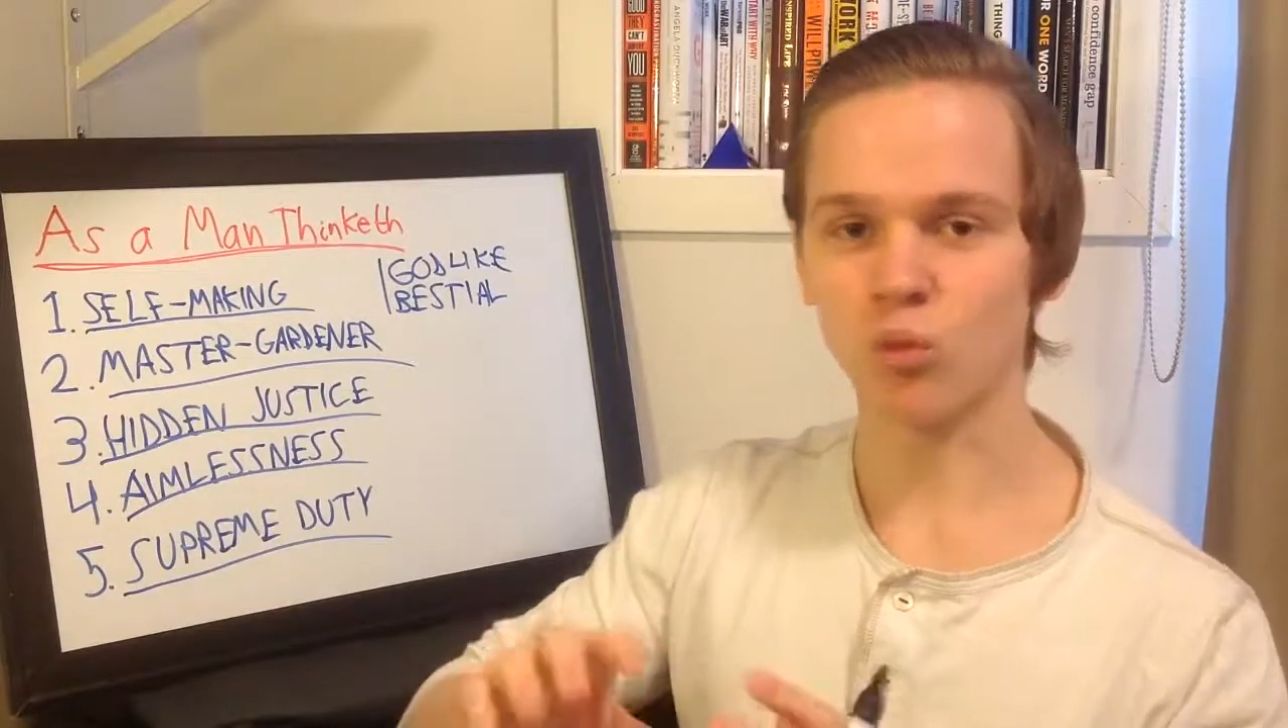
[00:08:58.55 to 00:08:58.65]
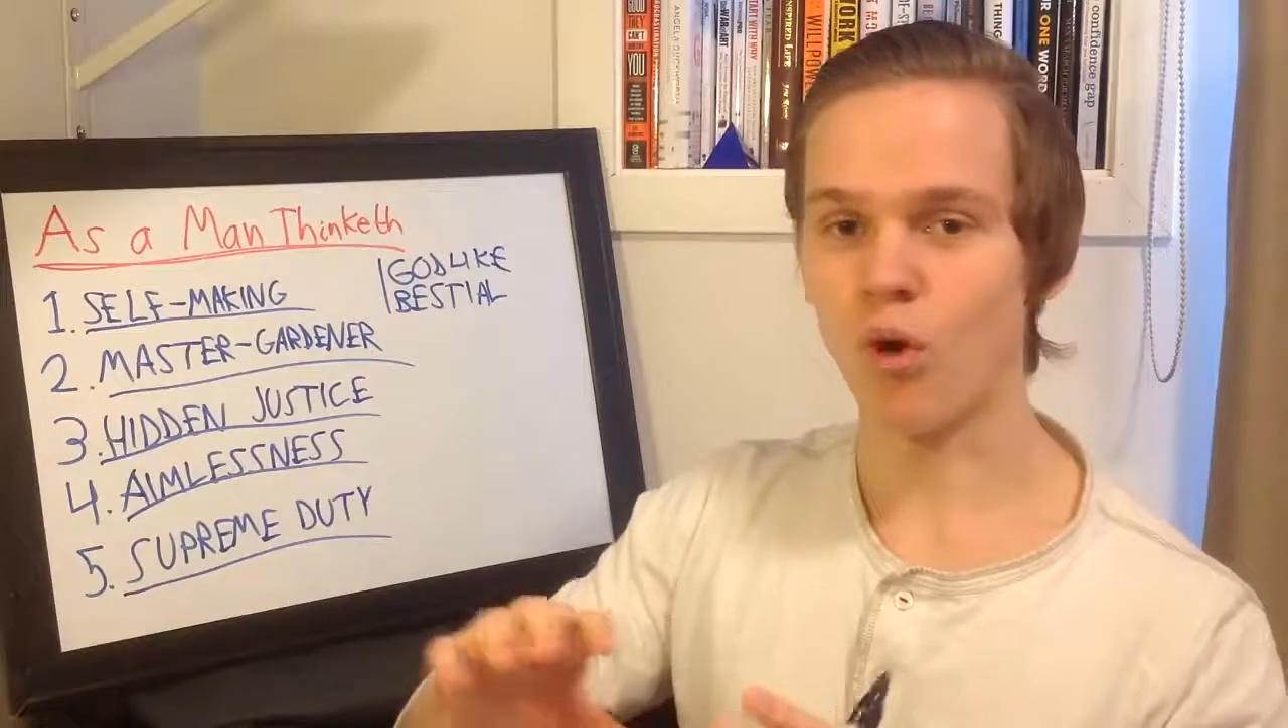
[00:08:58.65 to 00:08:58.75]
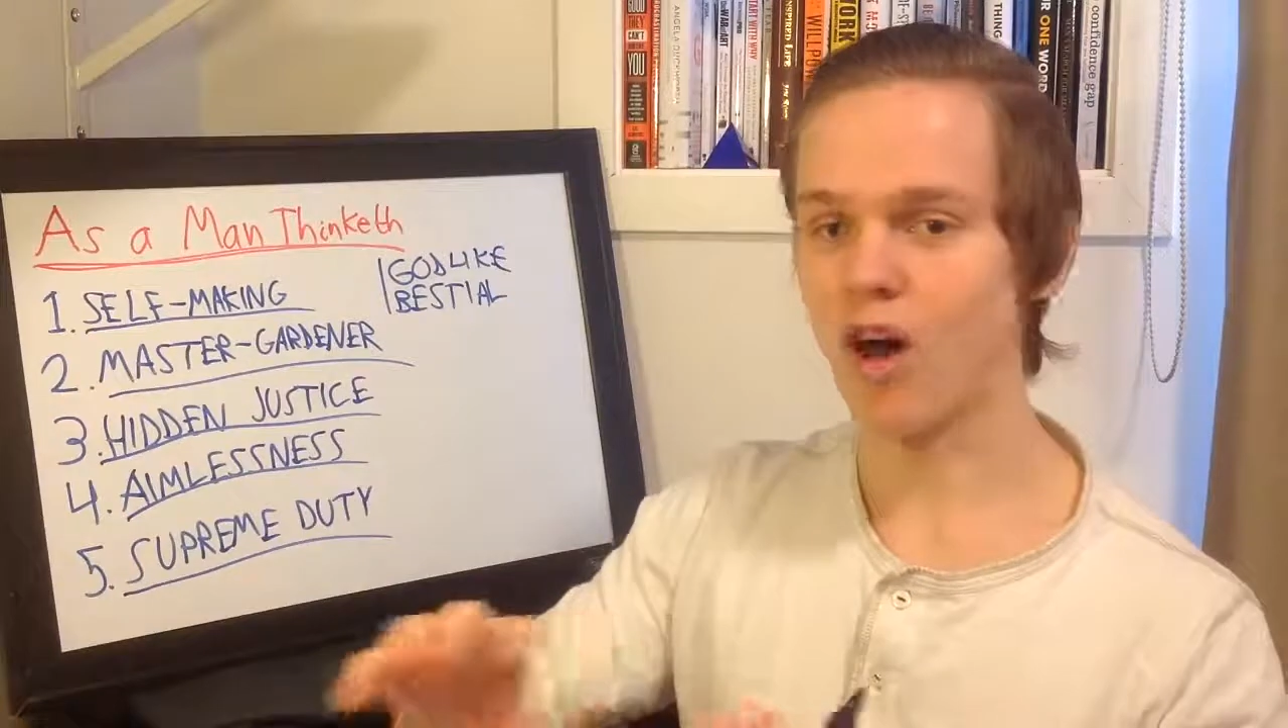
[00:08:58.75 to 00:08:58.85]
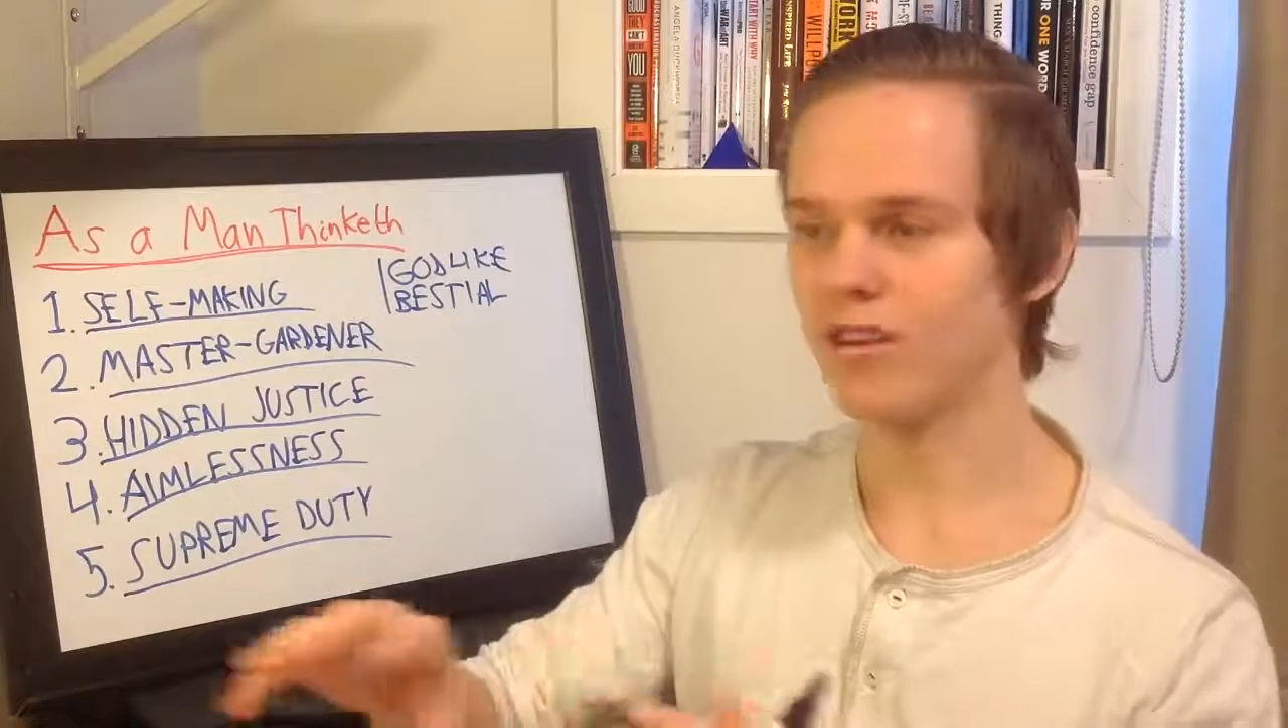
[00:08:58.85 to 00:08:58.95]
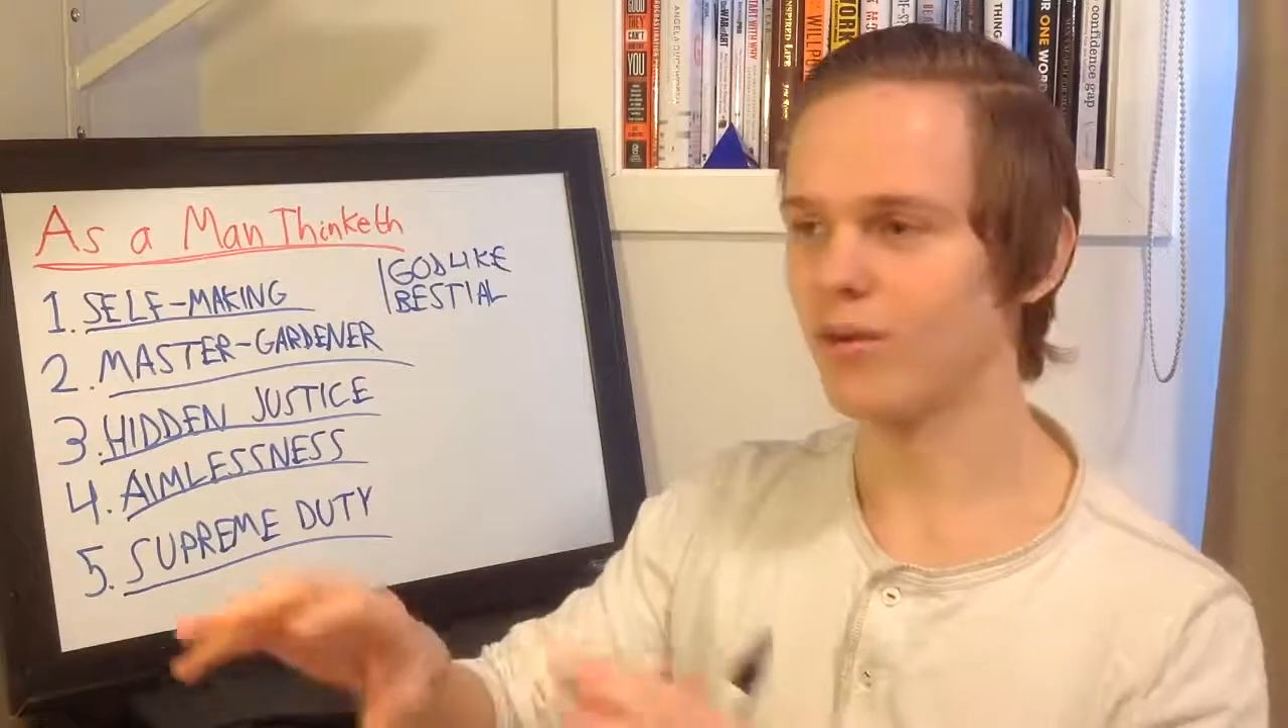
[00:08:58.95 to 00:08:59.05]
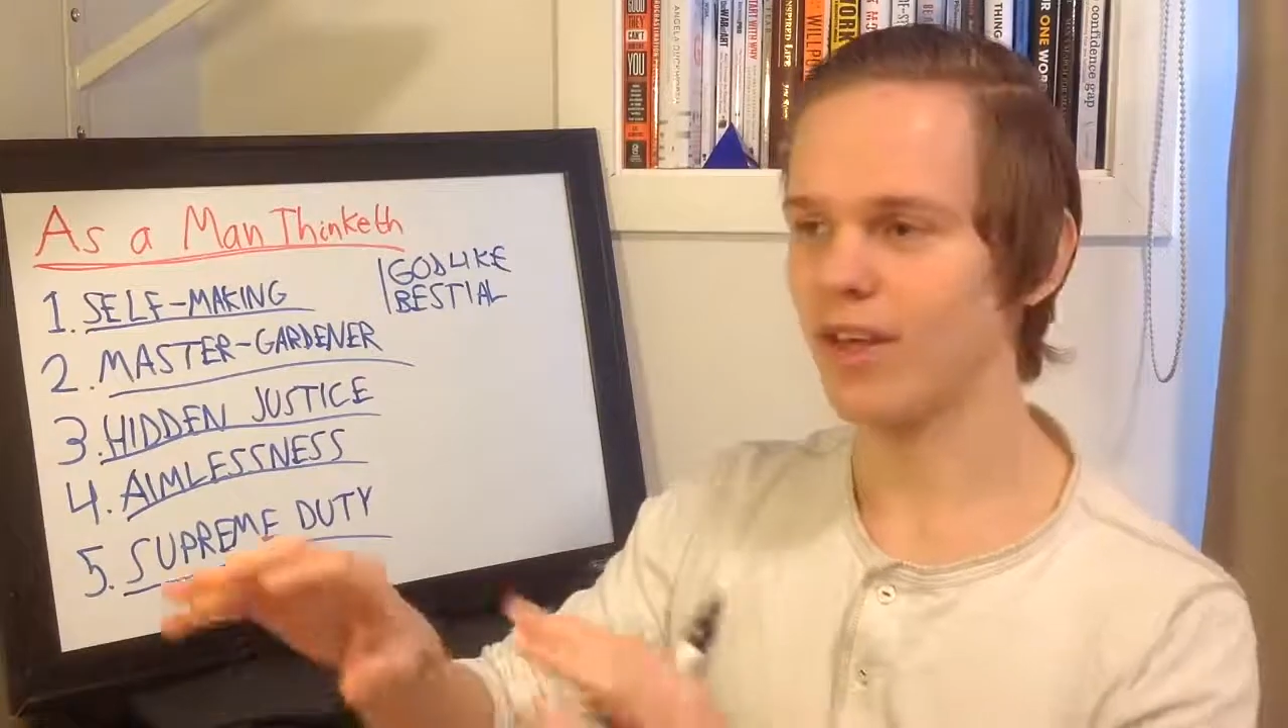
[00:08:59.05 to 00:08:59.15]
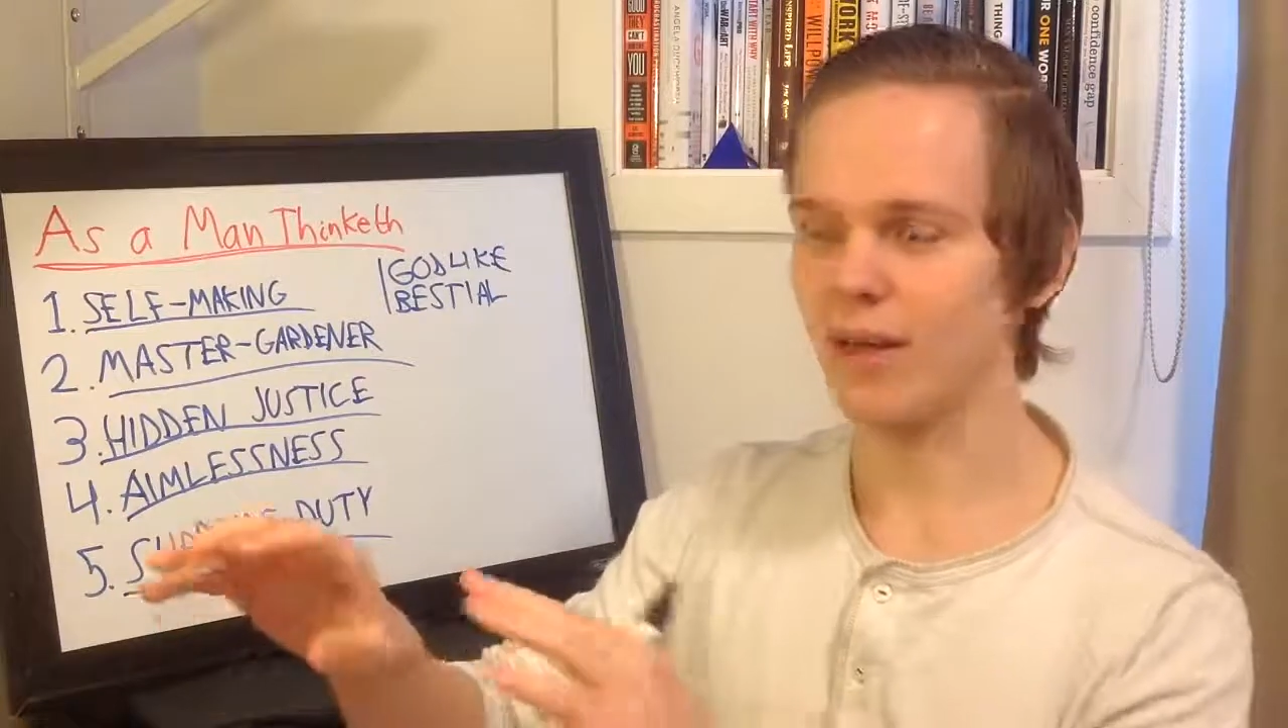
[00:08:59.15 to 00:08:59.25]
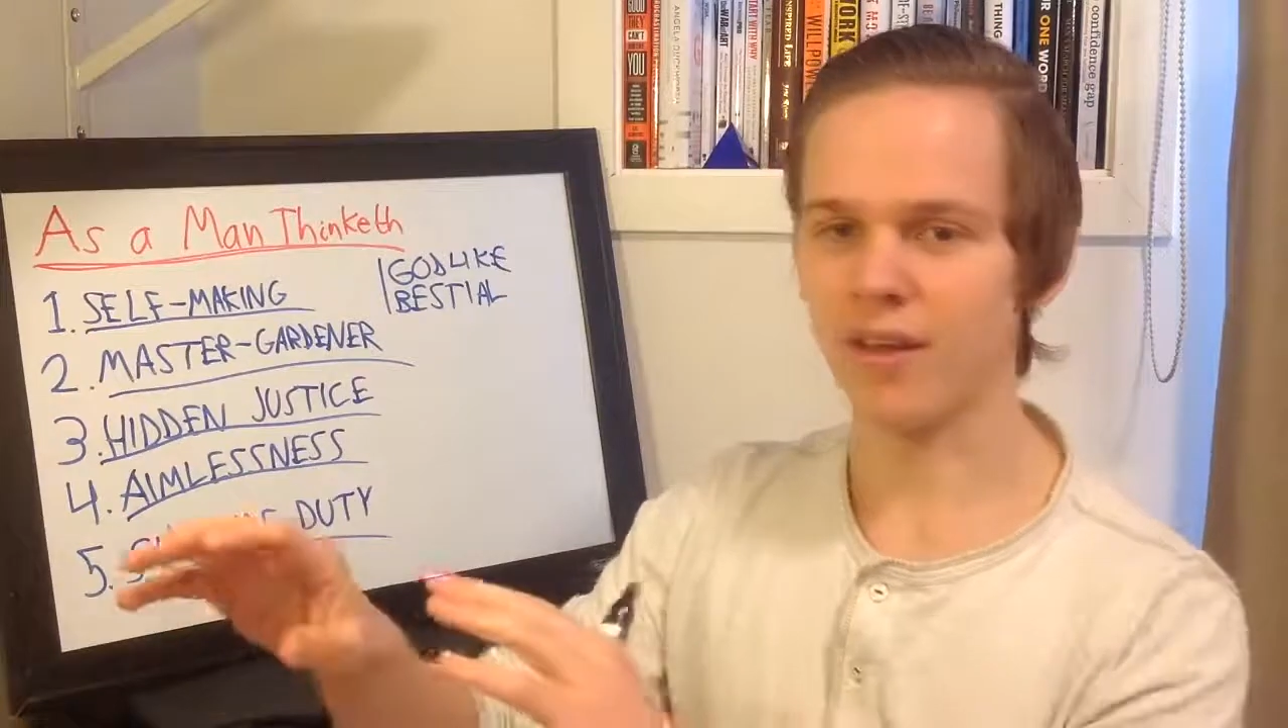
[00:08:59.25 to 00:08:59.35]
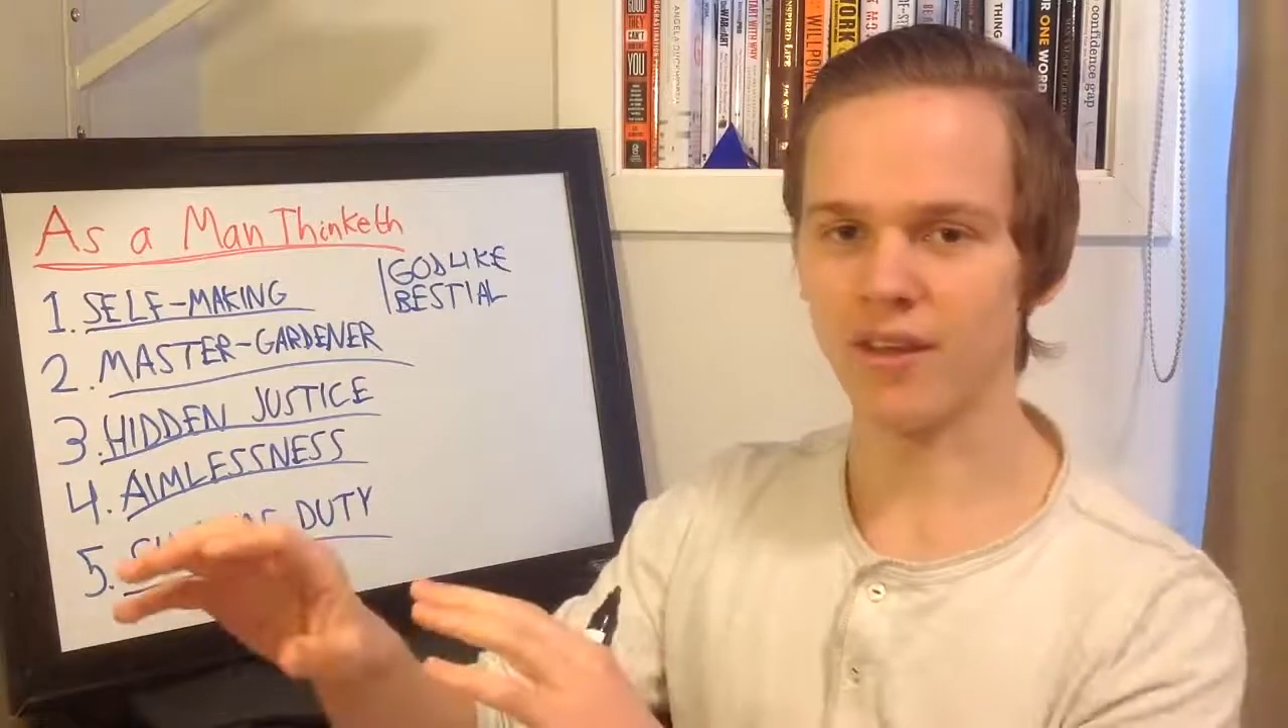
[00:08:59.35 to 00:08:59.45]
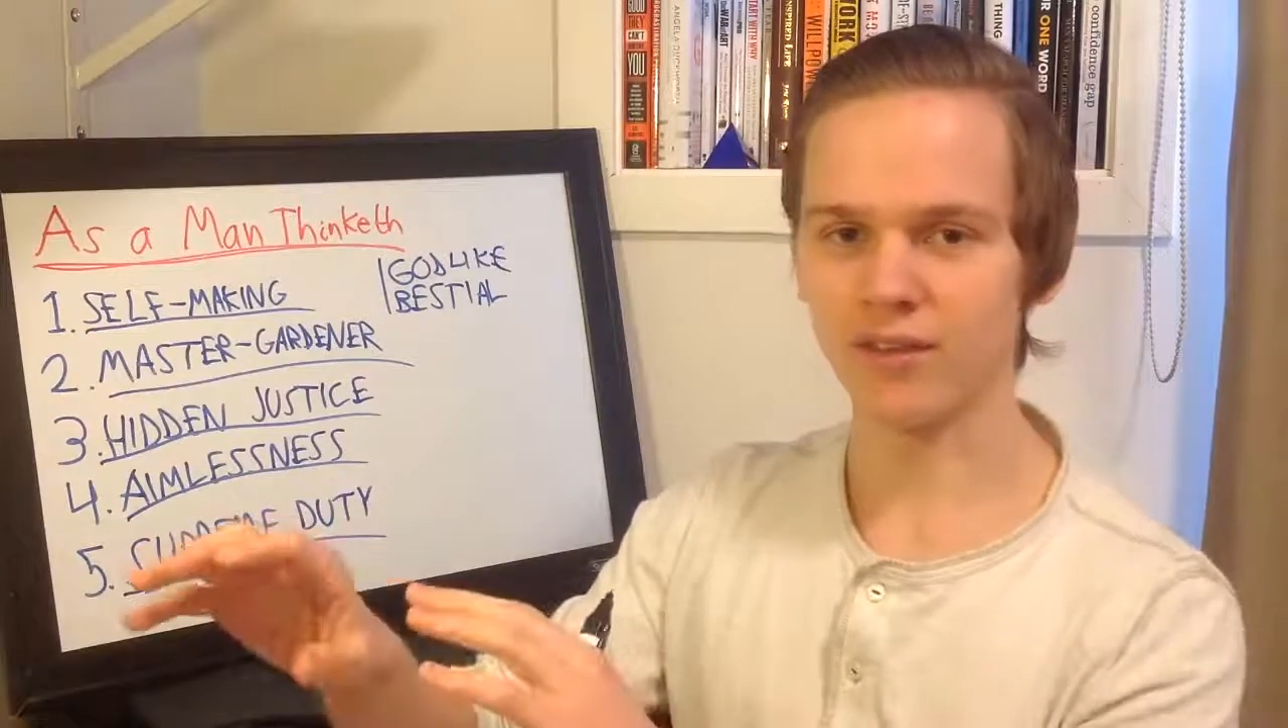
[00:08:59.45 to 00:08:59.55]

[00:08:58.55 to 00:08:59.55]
wandering